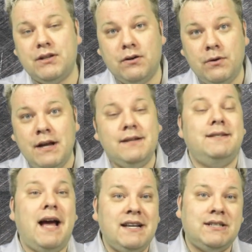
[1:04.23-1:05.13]
so
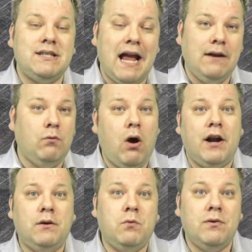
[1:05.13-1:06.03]
dust and
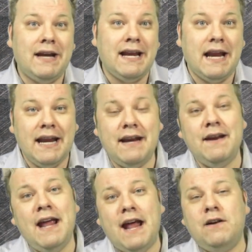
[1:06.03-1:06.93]
water won't get in it,
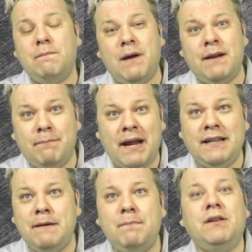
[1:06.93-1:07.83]
and they're mainly
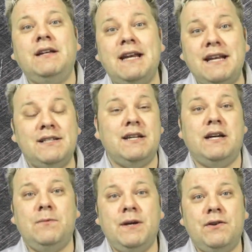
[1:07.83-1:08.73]
mainly billing it as an
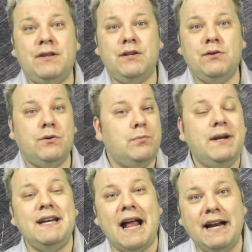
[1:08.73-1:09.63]
e-reader that you could
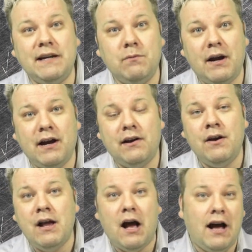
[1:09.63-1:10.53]
read anywhere,
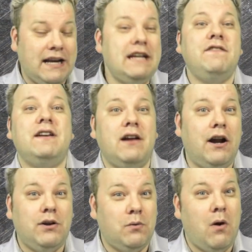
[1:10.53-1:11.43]
uh, even
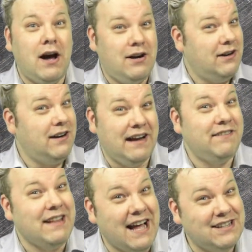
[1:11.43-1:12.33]
underwater
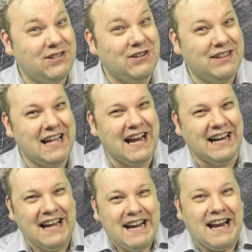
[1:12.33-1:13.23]
if that's your
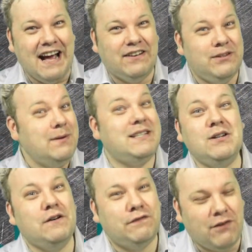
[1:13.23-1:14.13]
thing. Now, there is
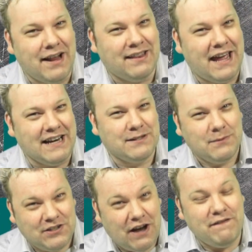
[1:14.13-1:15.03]
no front light,
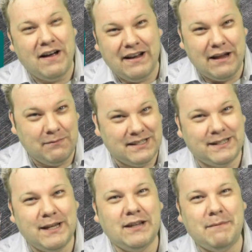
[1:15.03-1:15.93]
which I found that was
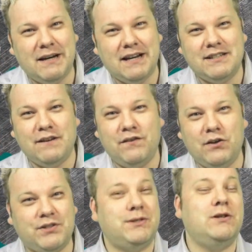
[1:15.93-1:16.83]
silly because if
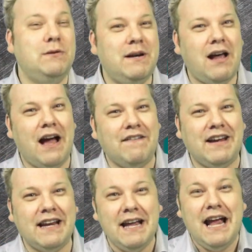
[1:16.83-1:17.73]
you're scuba
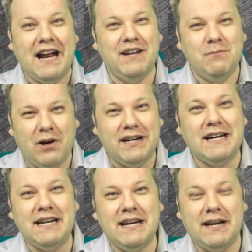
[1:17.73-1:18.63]
diving and you want
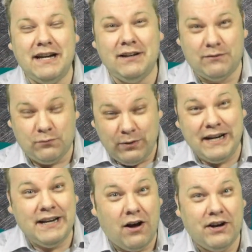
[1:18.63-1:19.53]
to e
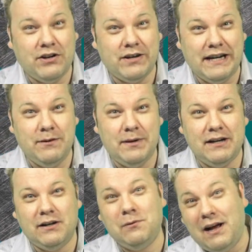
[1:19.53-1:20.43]
read on your
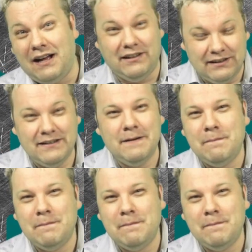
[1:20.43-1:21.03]
e-reader, well,